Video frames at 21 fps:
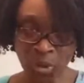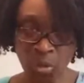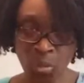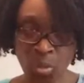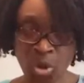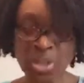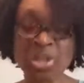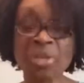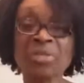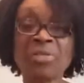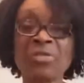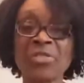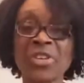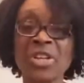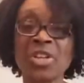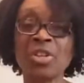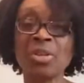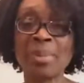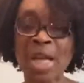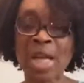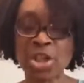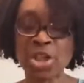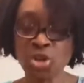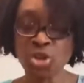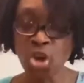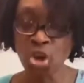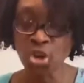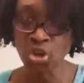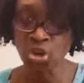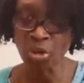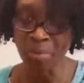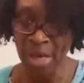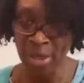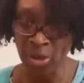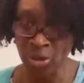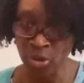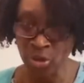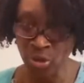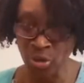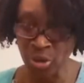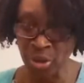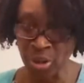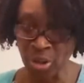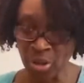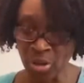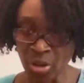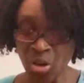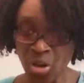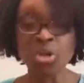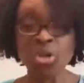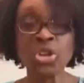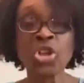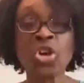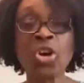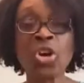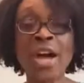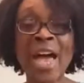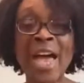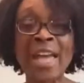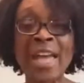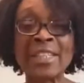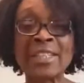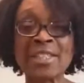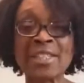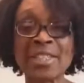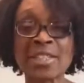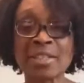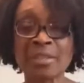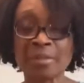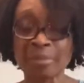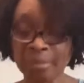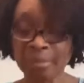were to film a documentary on your hands?